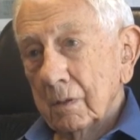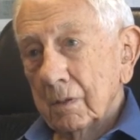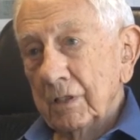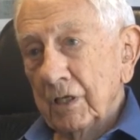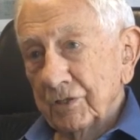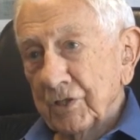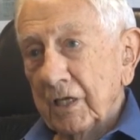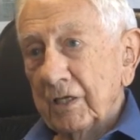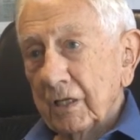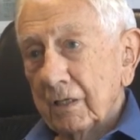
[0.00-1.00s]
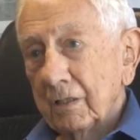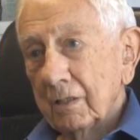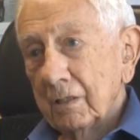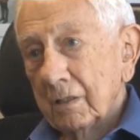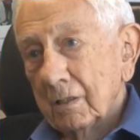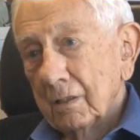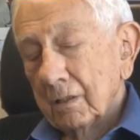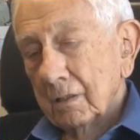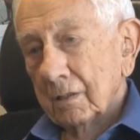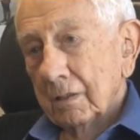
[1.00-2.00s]
make... Yes, I did.
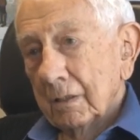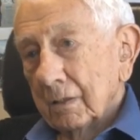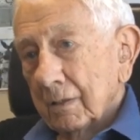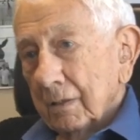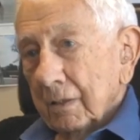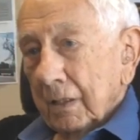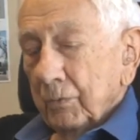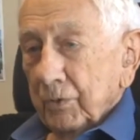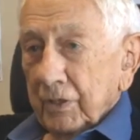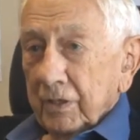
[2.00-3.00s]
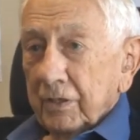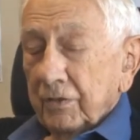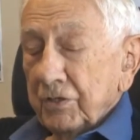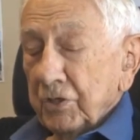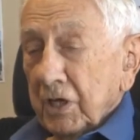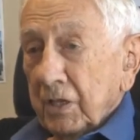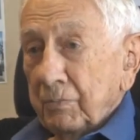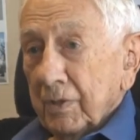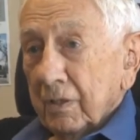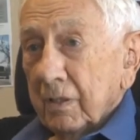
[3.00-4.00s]
Yeah. I went under the G I
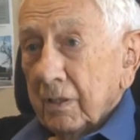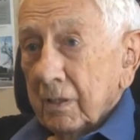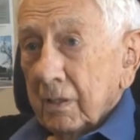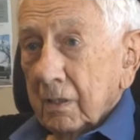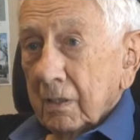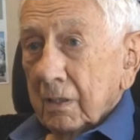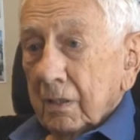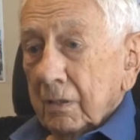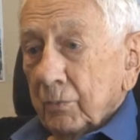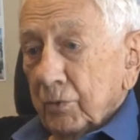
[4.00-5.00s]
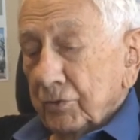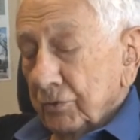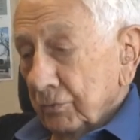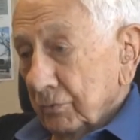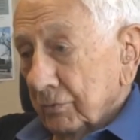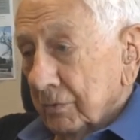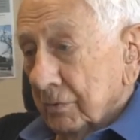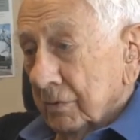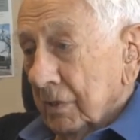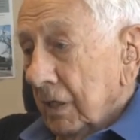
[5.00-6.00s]
Bill. I went to
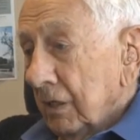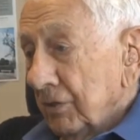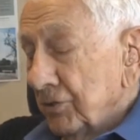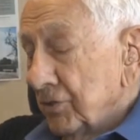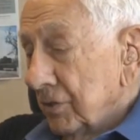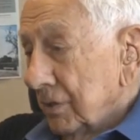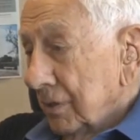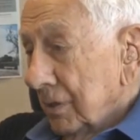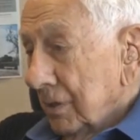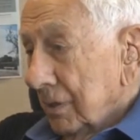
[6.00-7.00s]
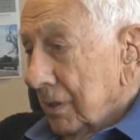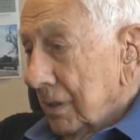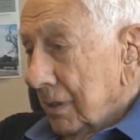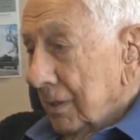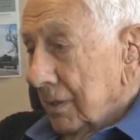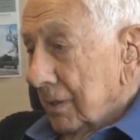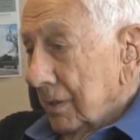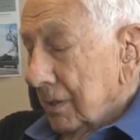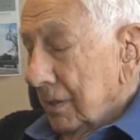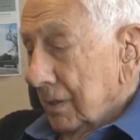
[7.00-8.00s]
college. Uh,
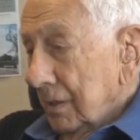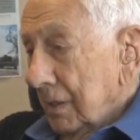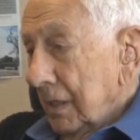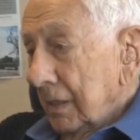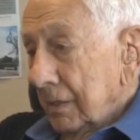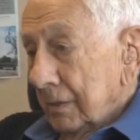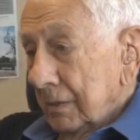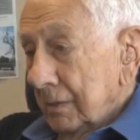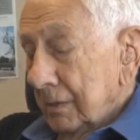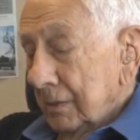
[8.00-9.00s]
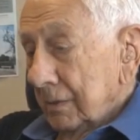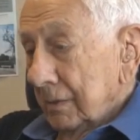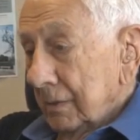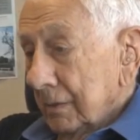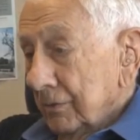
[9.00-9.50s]
I you know,